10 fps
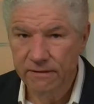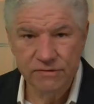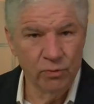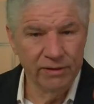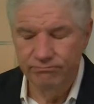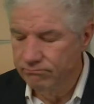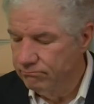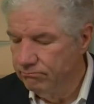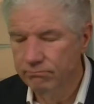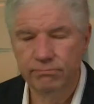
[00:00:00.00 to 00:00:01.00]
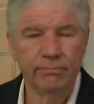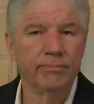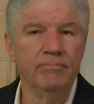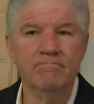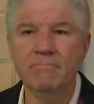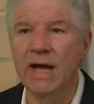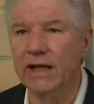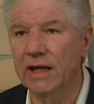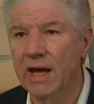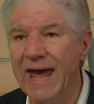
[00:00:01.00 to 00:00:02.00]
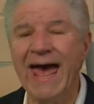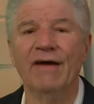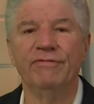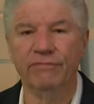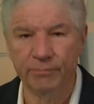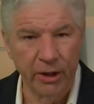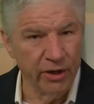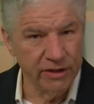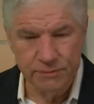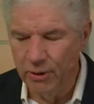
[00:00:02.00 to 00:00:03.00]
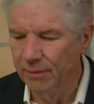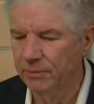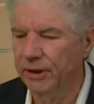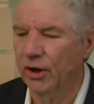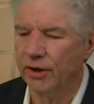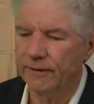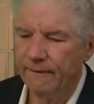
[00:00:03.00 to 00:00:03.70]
It's what many, half of America is probably on.